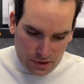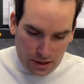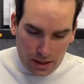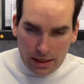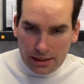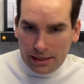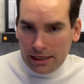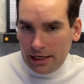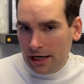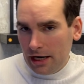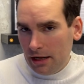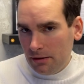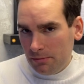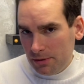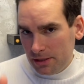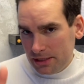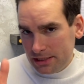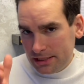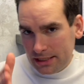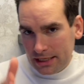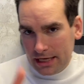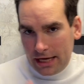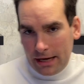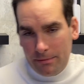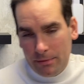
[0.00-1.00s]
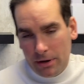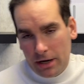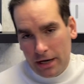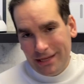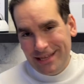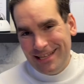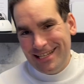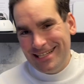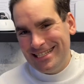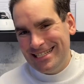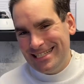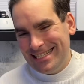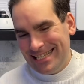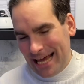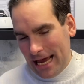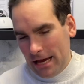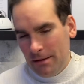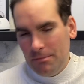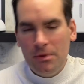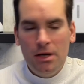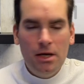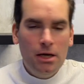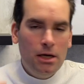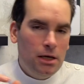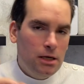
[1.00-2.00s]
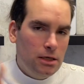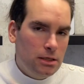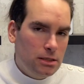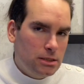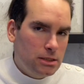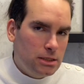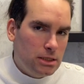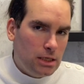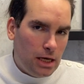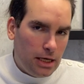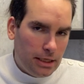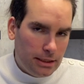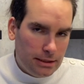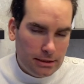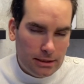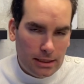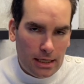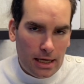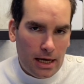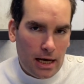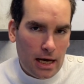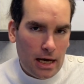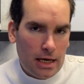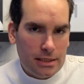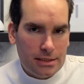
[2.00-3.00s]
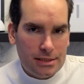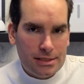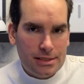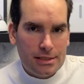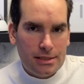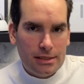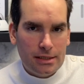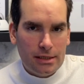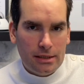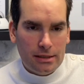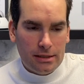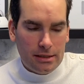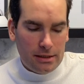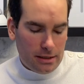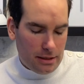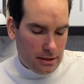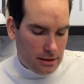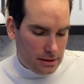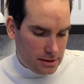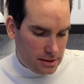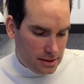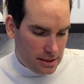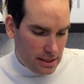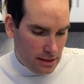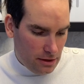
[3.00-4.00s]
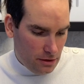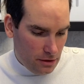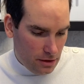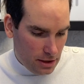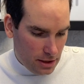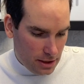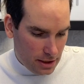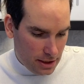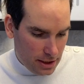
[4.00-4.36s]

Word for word: And then I'll place the camera in the same site as uh, the cellular